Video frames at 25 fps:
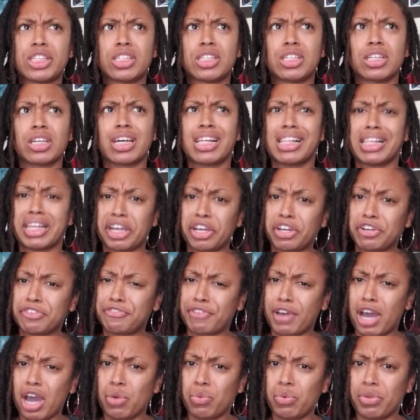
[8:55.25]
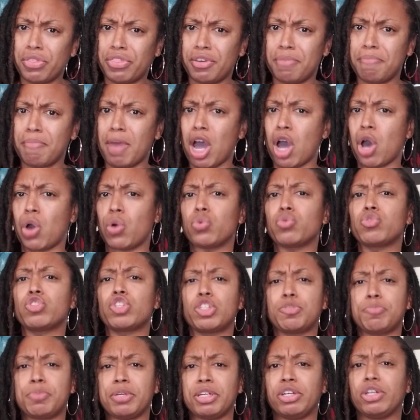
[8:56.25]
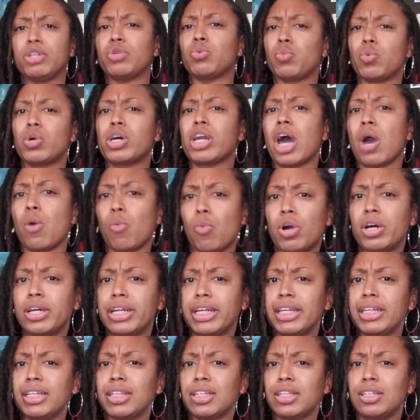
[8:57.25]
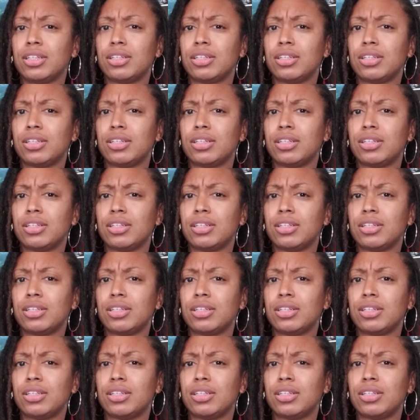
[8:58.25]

to clarify within my own spirit what I wanted.